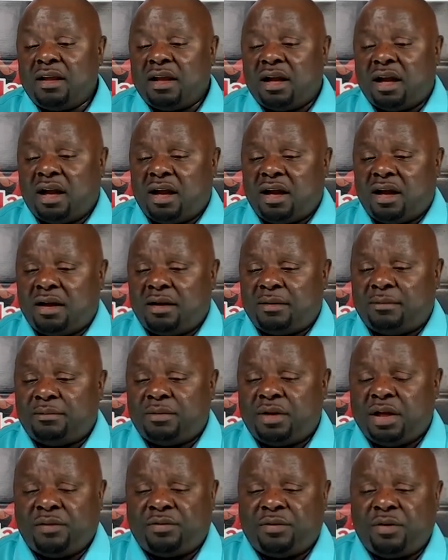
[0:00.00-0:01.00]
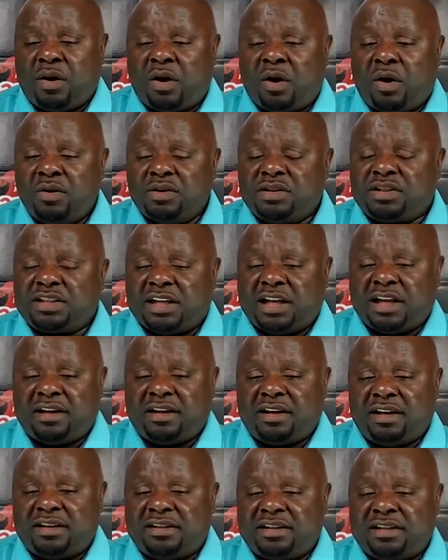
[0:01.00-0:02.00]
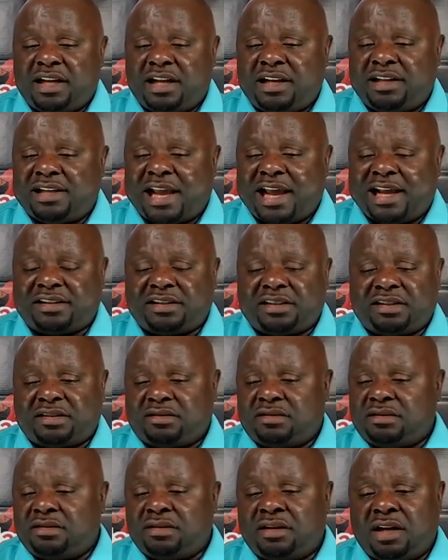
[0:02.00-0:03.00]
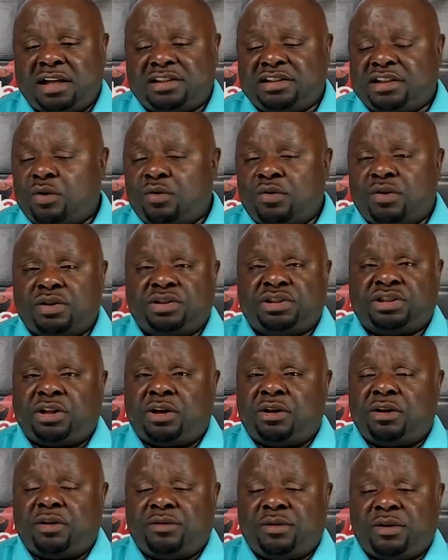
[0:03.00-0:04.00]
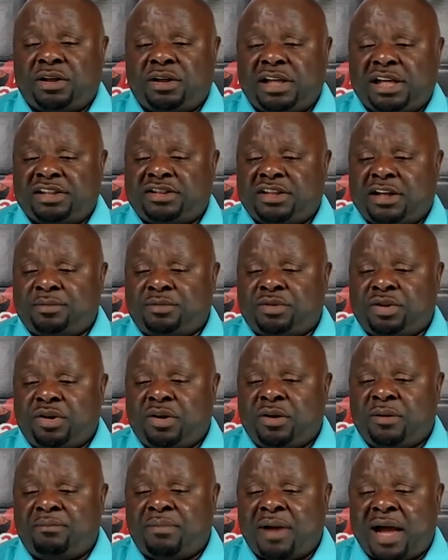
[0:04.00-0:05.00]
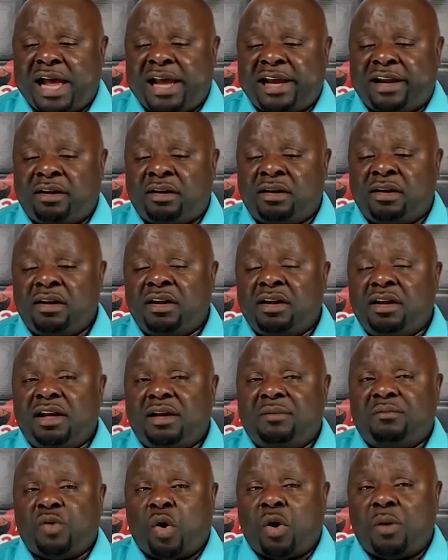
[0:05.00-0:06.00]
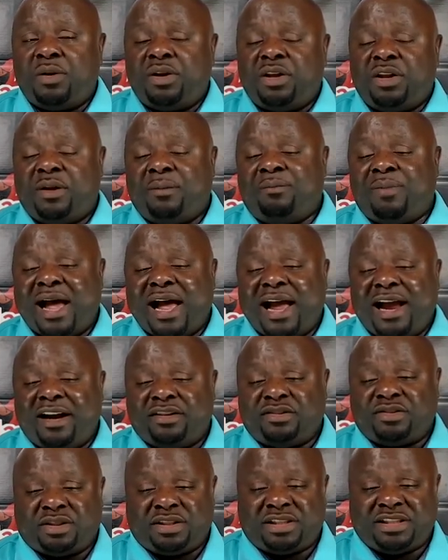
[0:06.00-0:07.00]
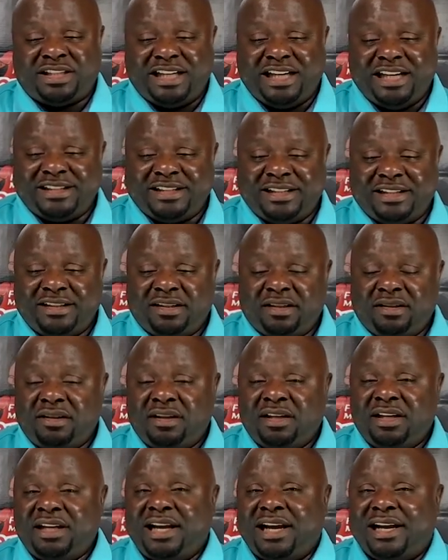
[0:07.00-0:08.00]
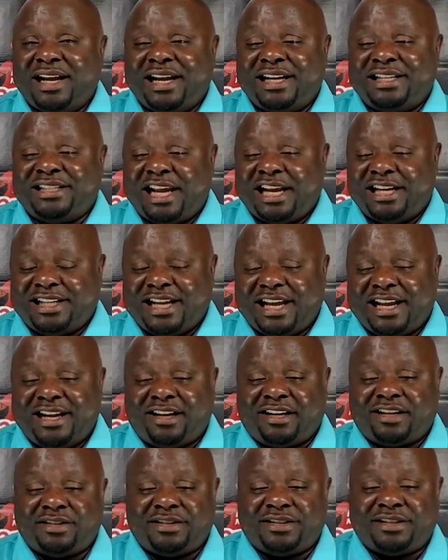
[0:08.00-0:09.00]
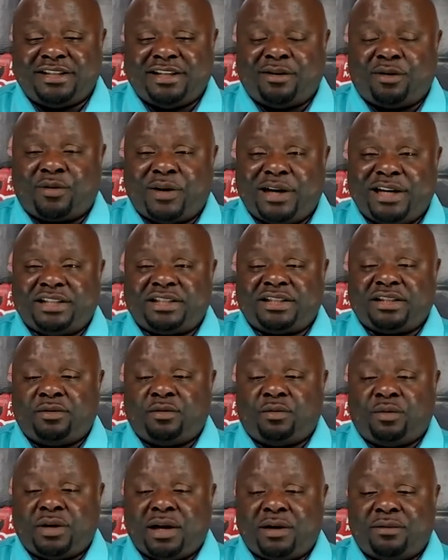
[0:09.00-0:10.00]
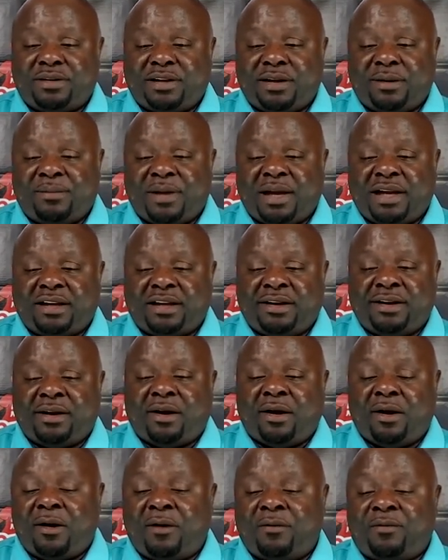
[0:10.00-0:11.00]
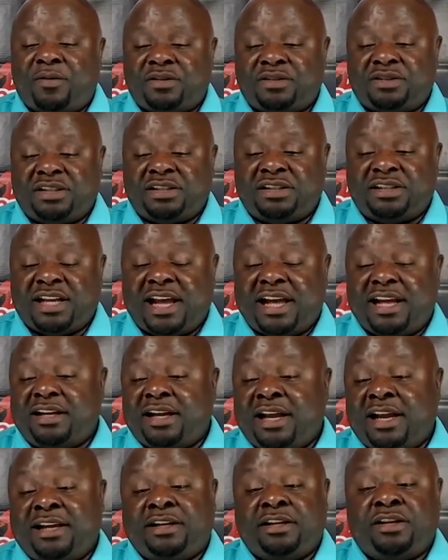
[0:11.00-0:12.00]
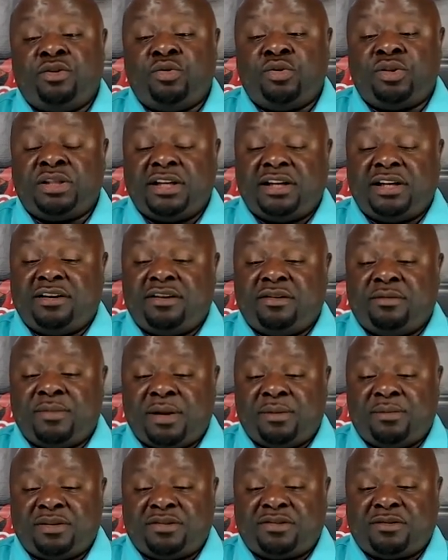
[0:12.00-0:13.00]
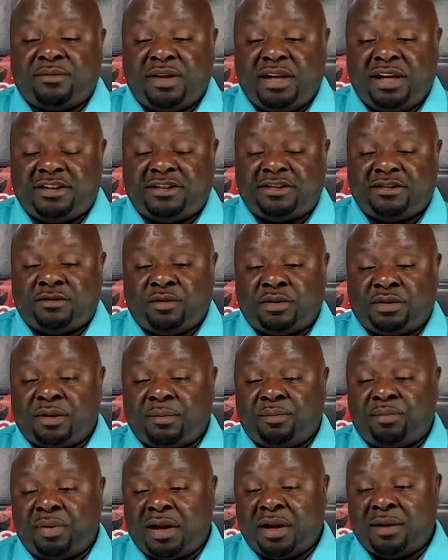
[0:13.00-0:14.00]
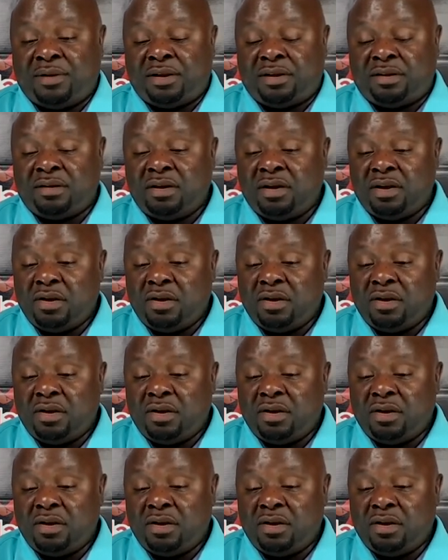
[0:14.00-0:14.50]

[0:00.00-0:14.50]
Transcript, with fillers: Um, if you're wholesaling it, that, that's that's no concern of yours. That's up to your buyer. Normally, your buyers are seasoned, and they take that in consideration whenever they're making their offers. Is that hey, the utilities may be some issues with the plumbing,